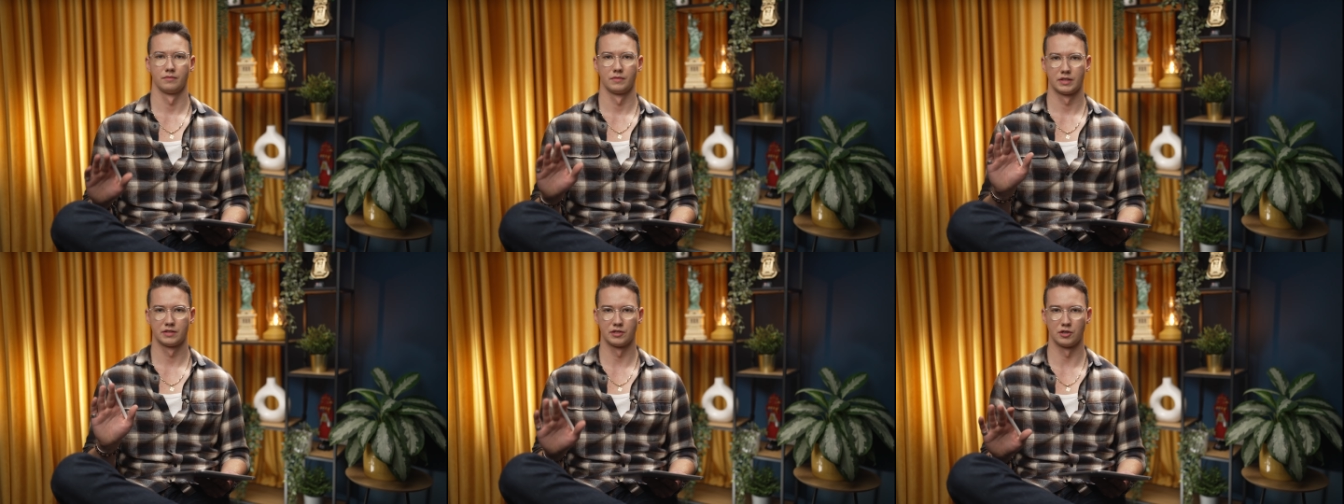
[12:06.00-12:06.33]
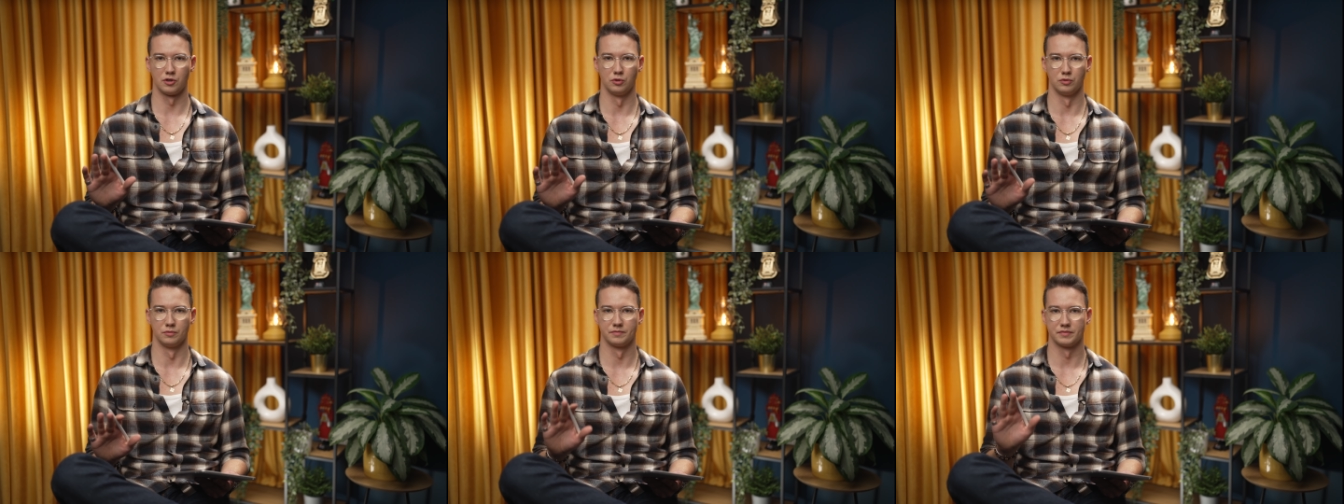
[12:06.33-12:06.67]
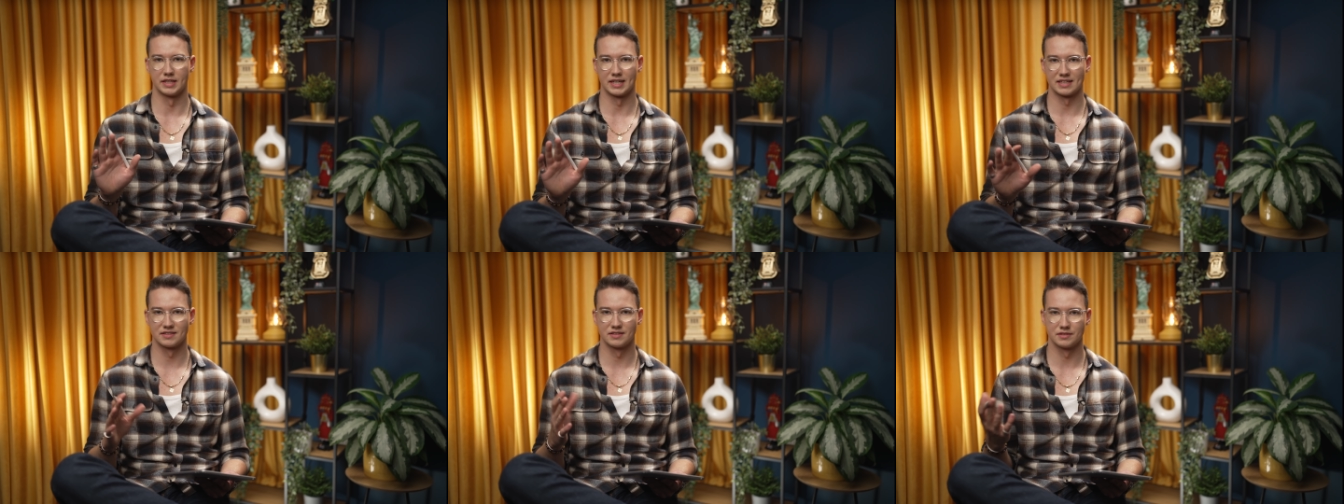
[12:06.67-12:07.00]
So
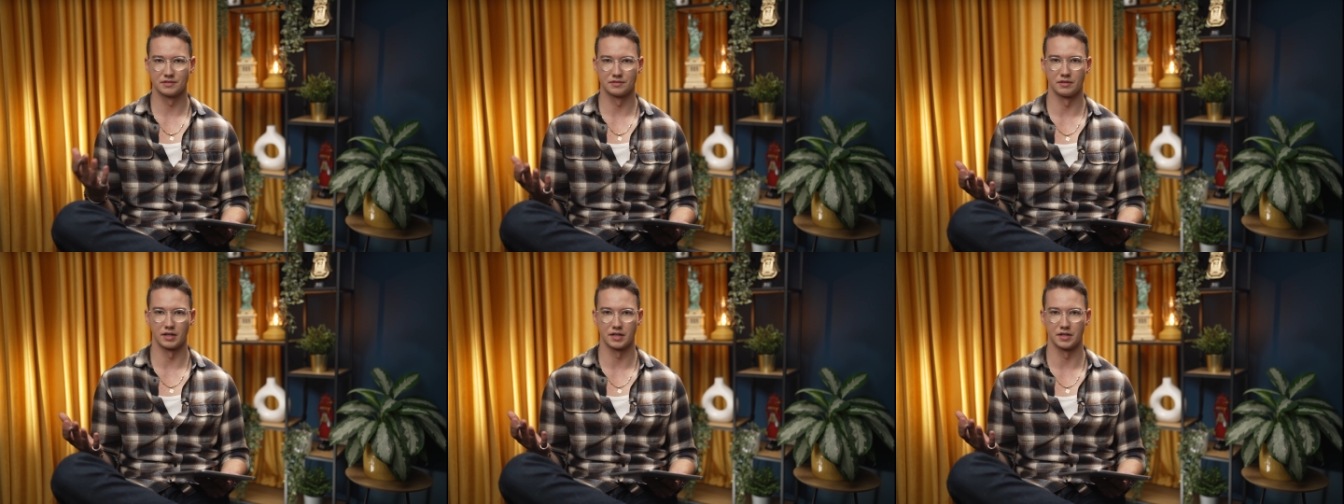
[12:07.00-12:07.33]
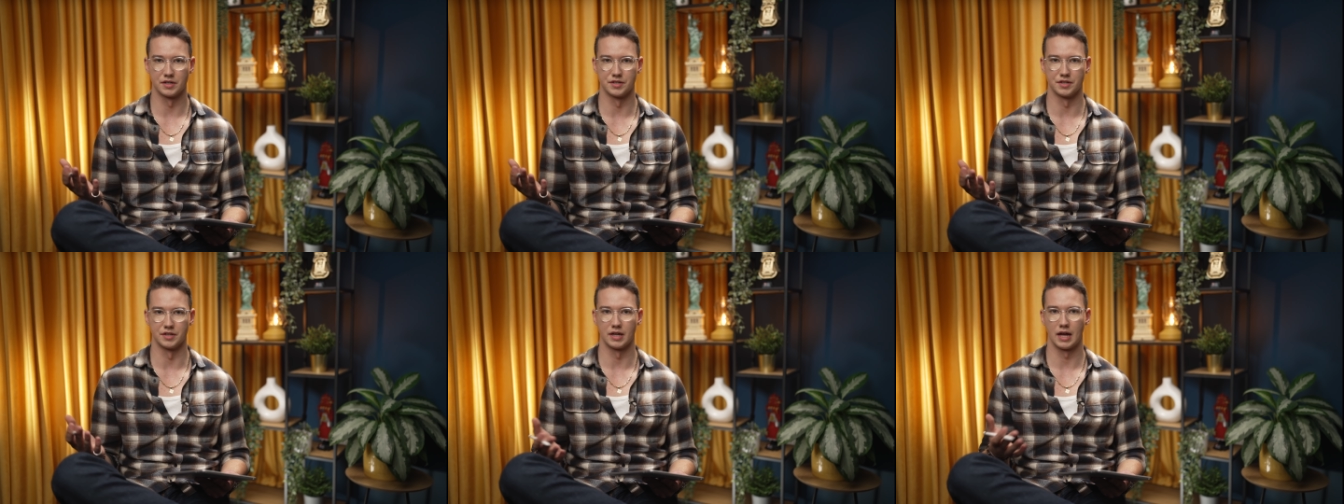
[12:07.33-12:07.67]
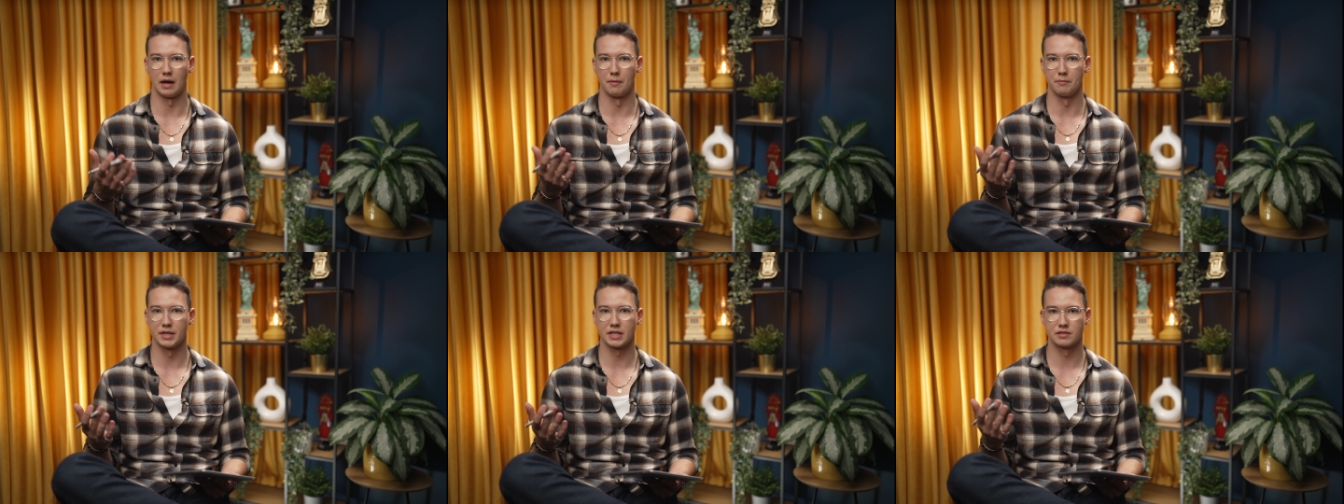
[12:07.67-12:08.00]
that's the strategy,
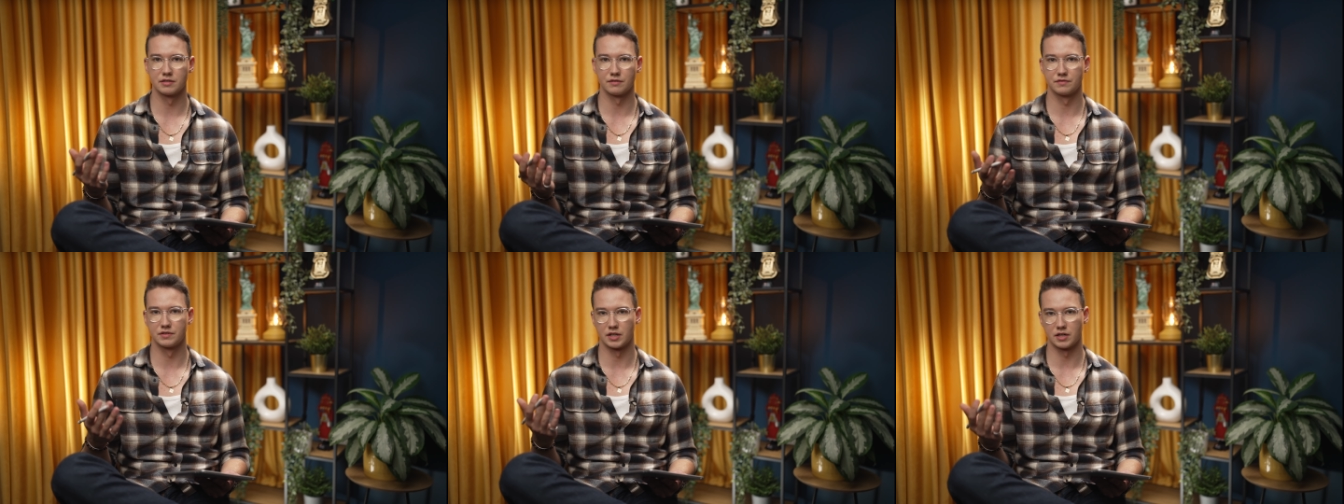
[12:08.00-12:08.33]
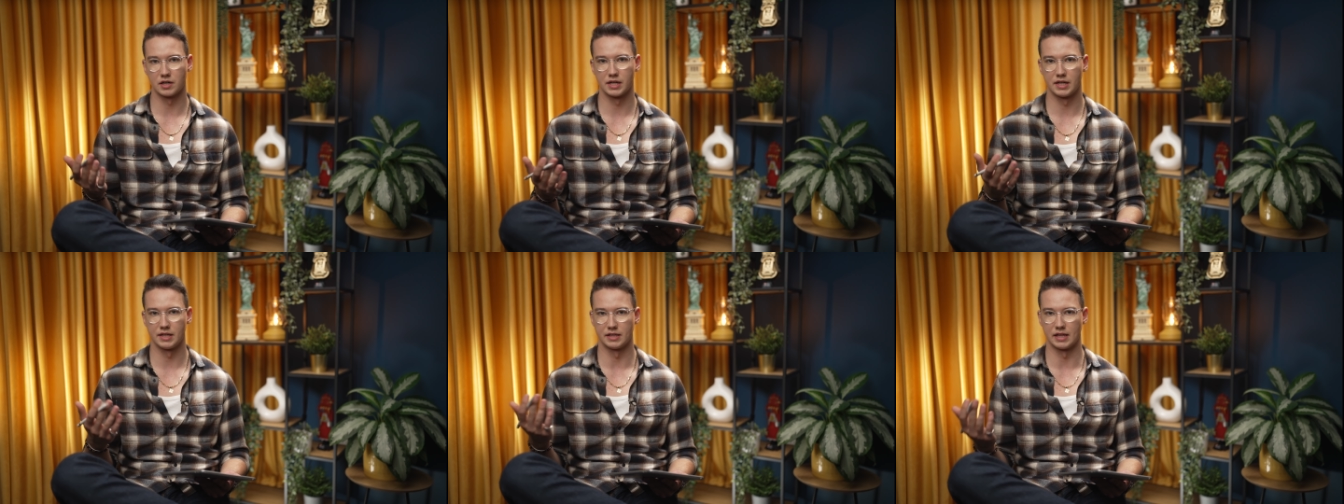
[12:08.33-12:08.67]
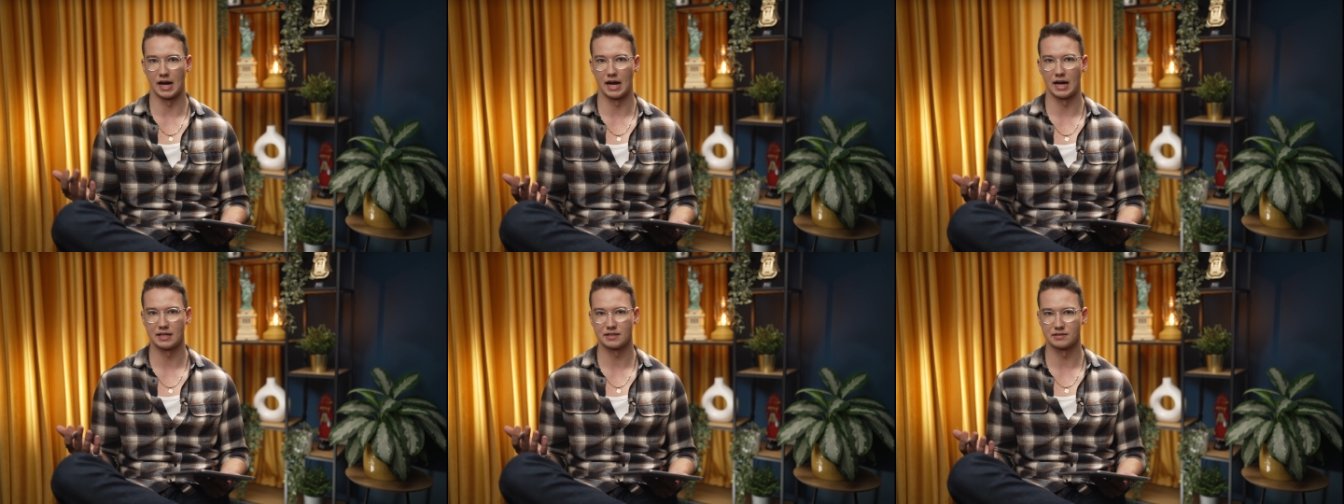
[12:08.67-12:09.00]
a mix of targeted
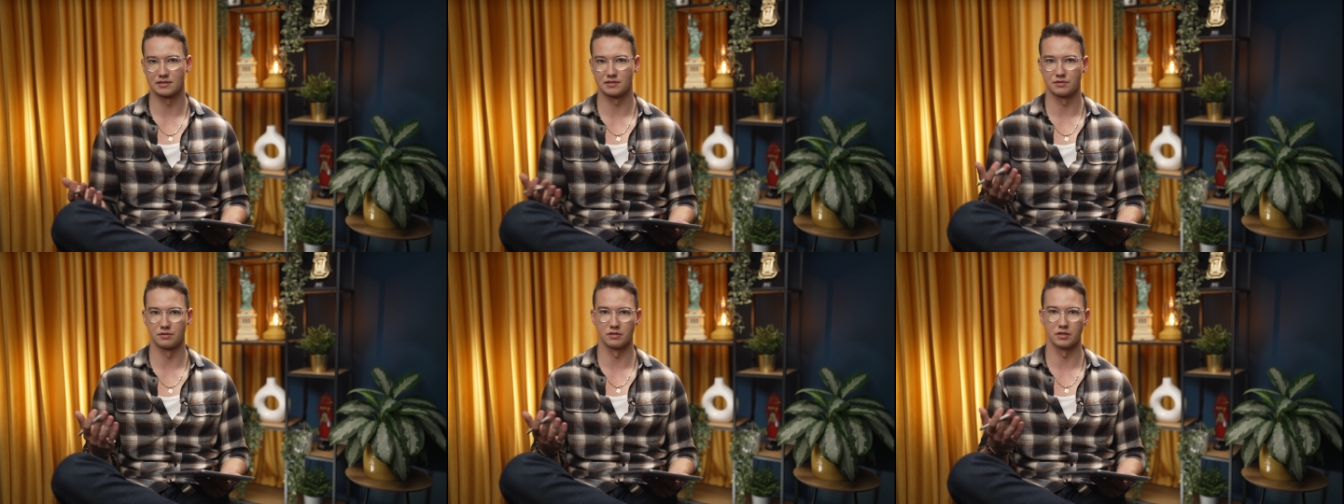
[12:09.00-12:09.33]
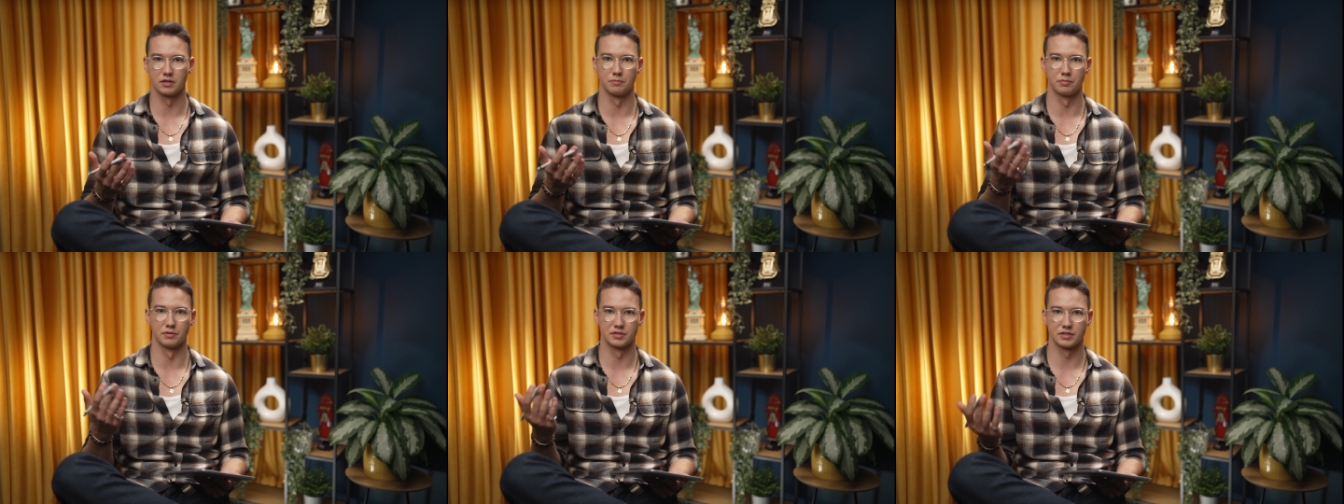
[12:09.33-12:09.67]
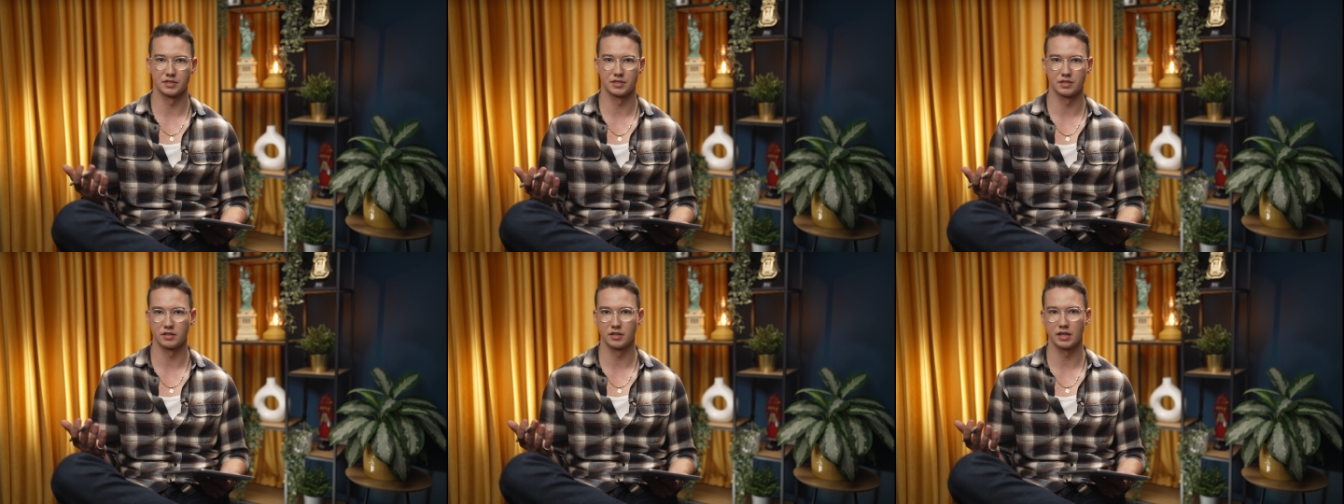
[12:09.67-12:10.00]
ads, stronger
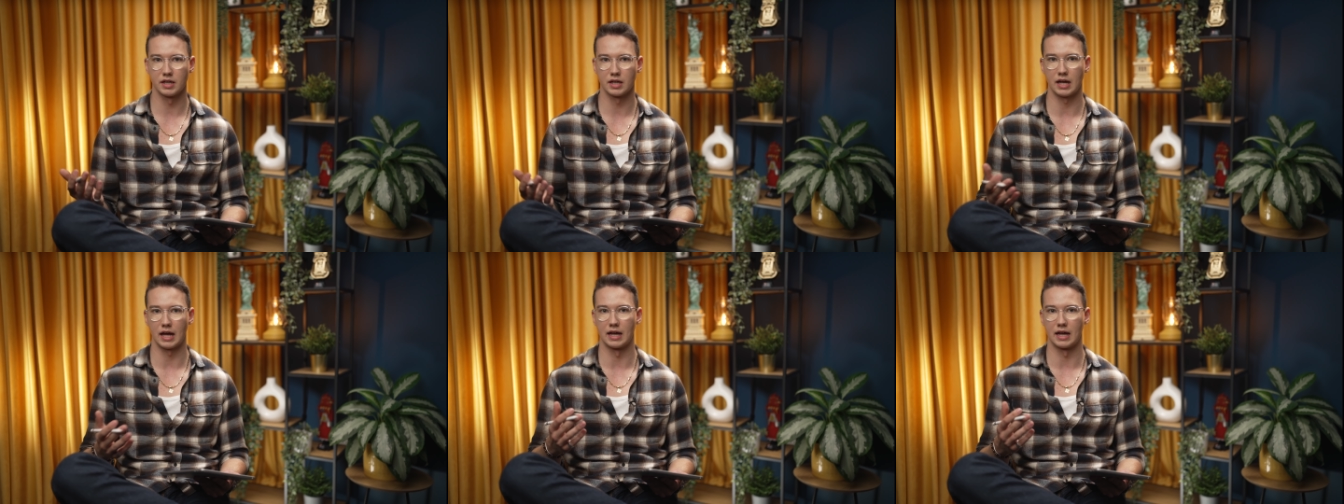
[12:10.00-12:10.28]
positioning,